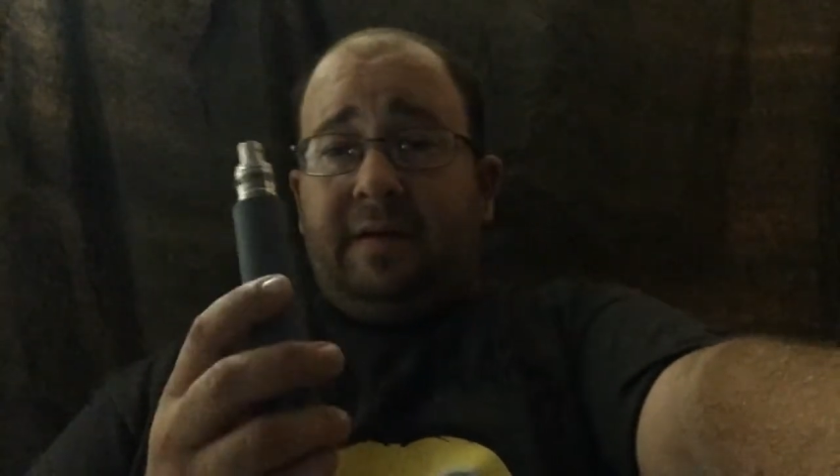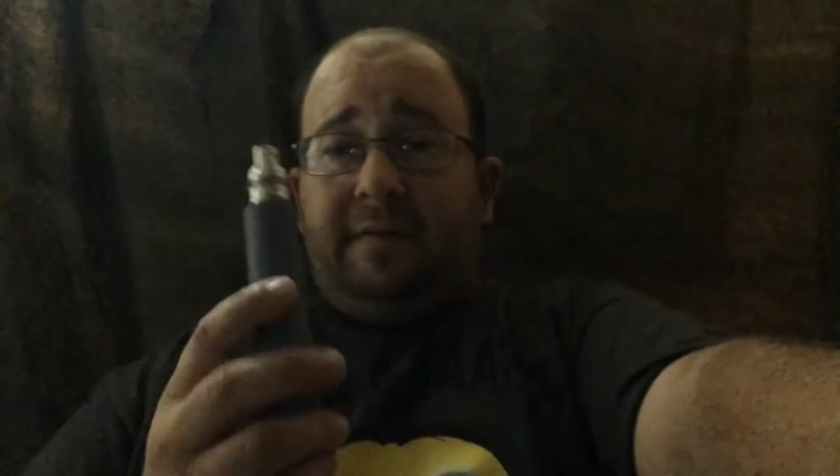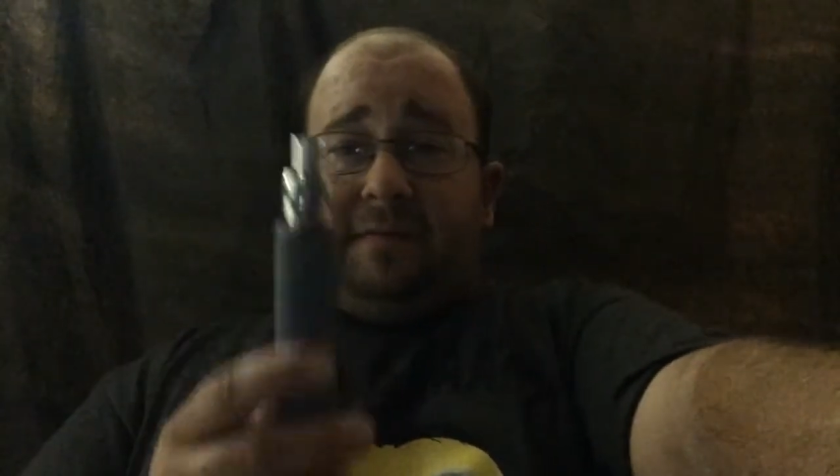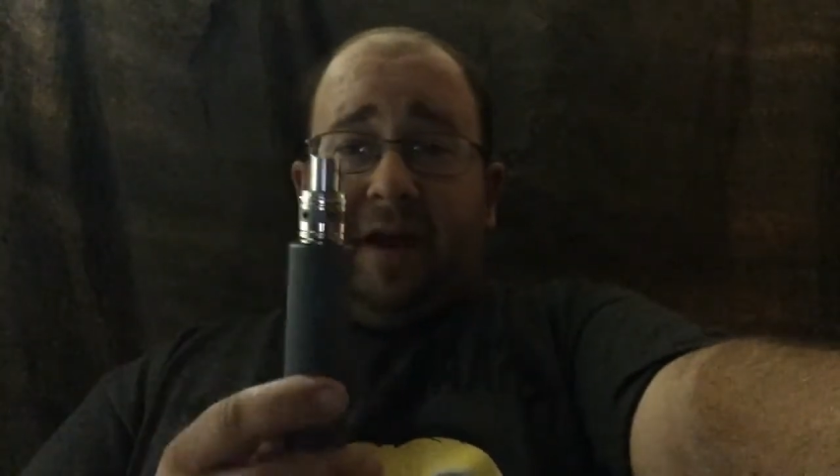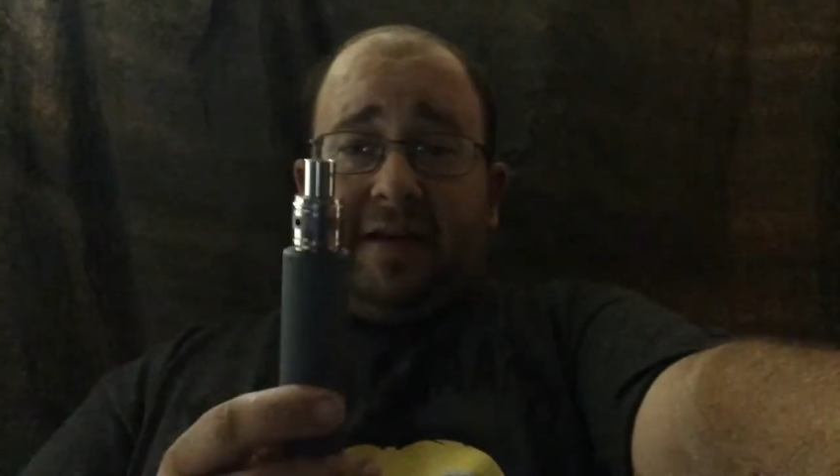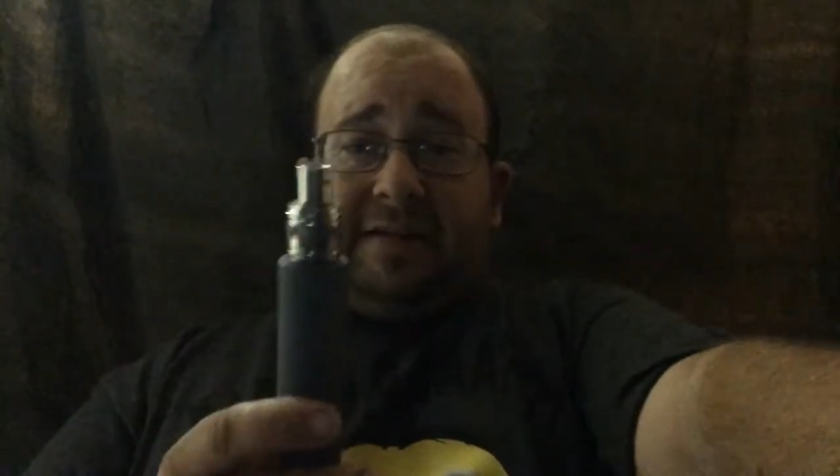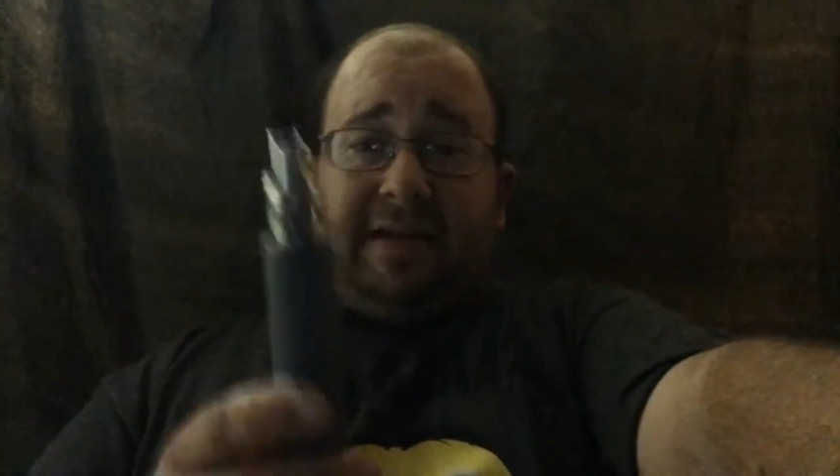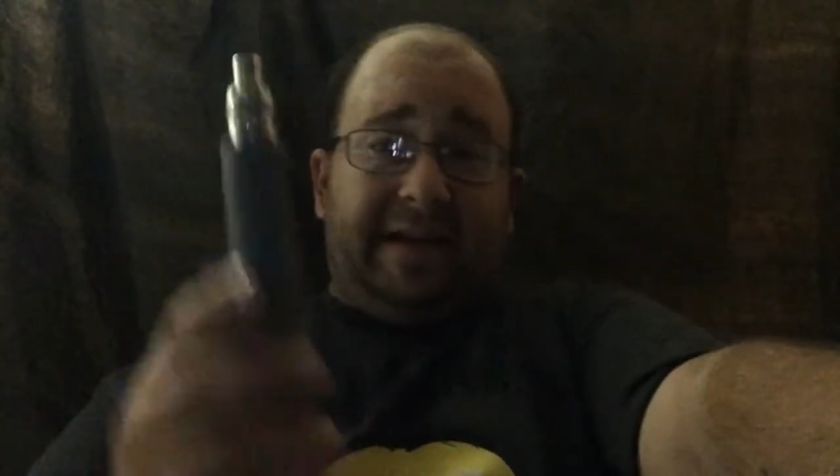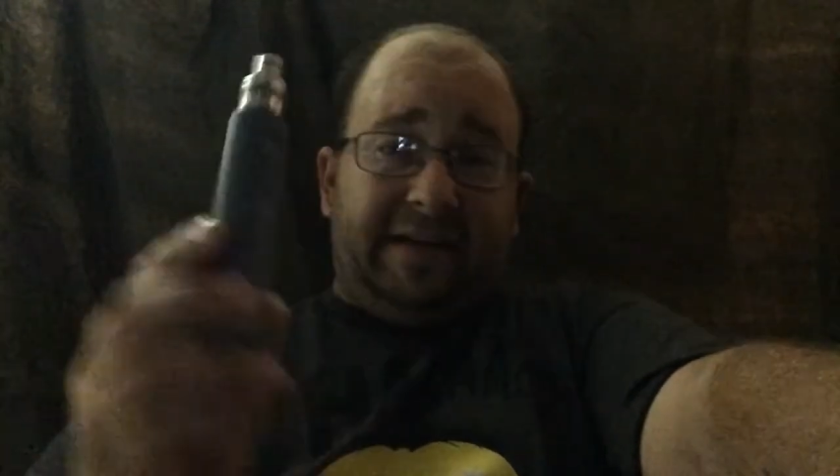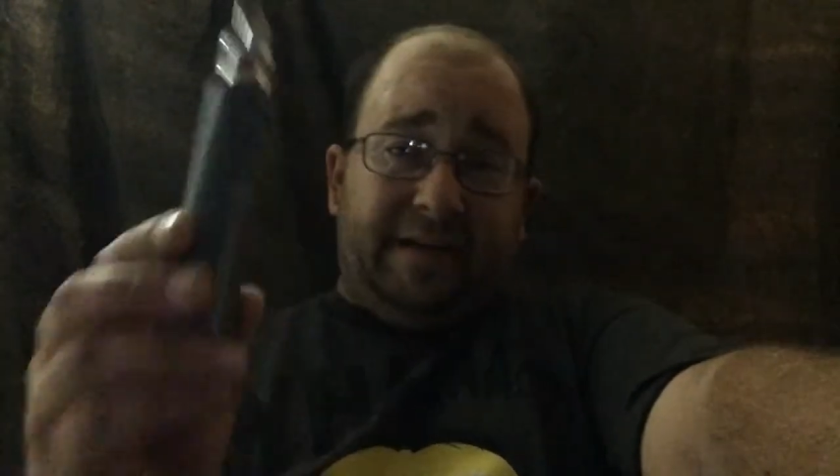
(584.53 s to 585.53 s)

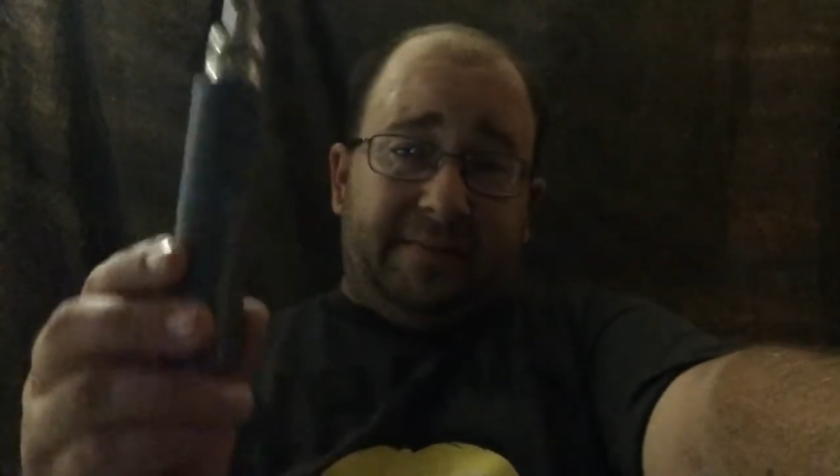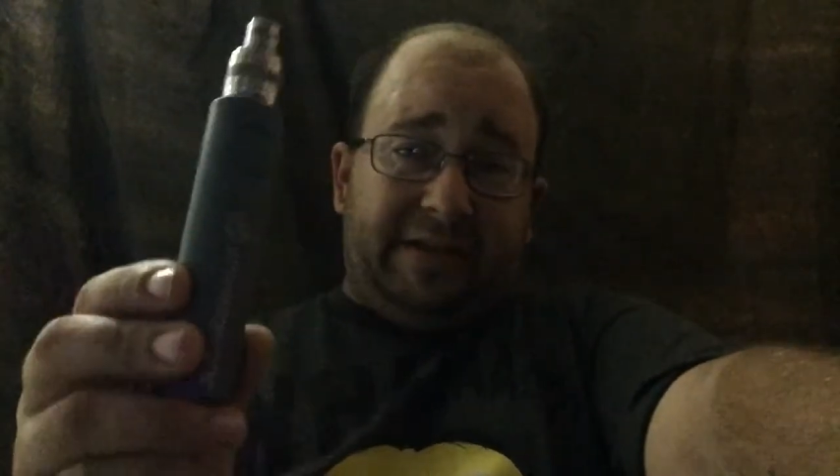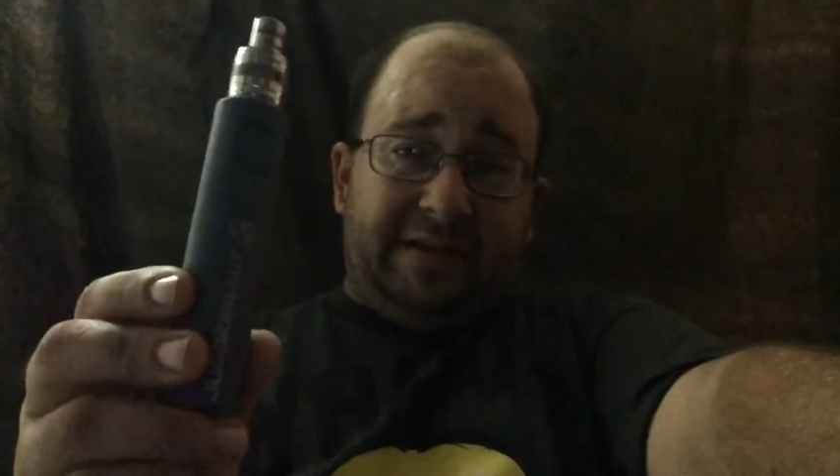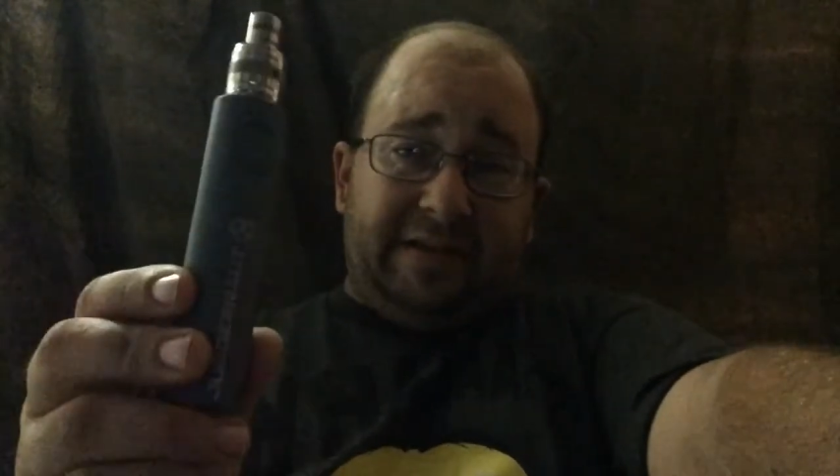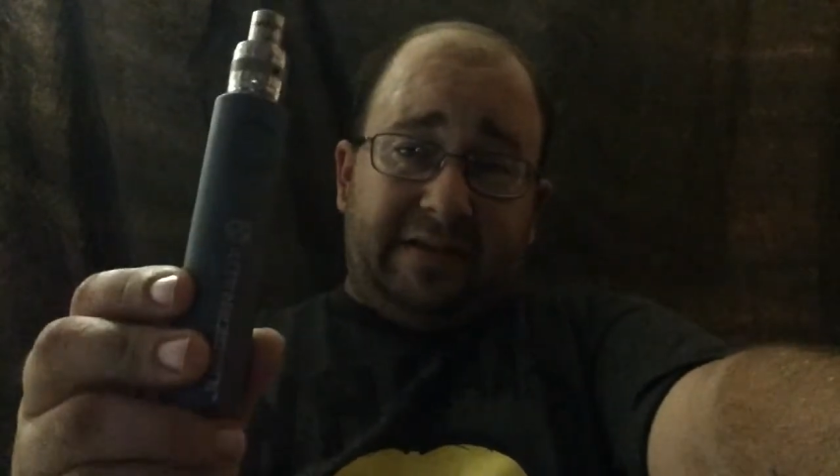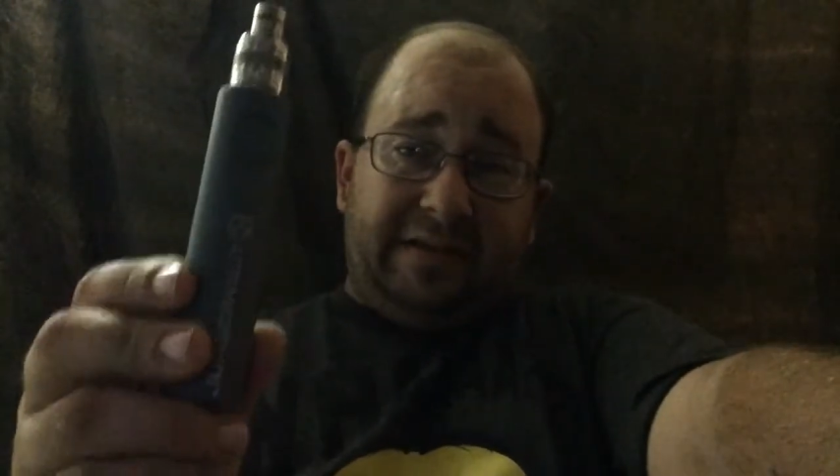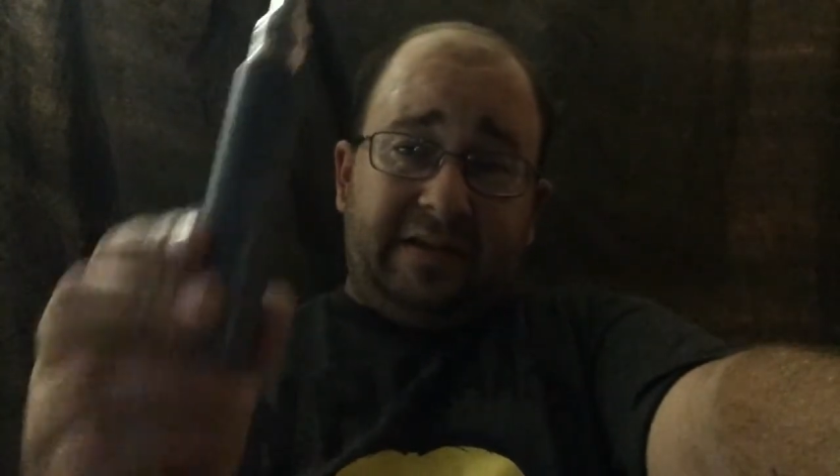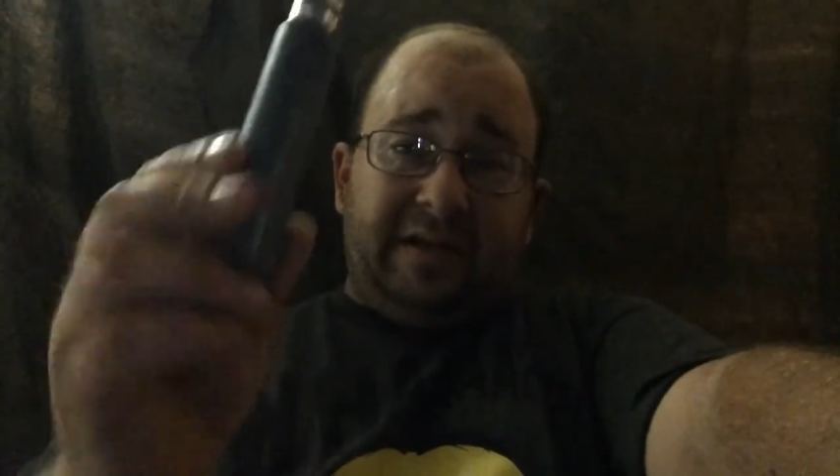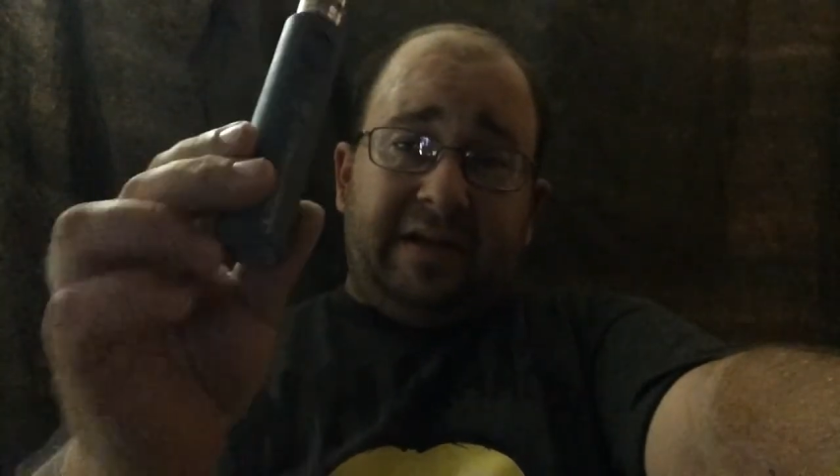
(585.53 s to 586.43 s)
Fastech Nemesis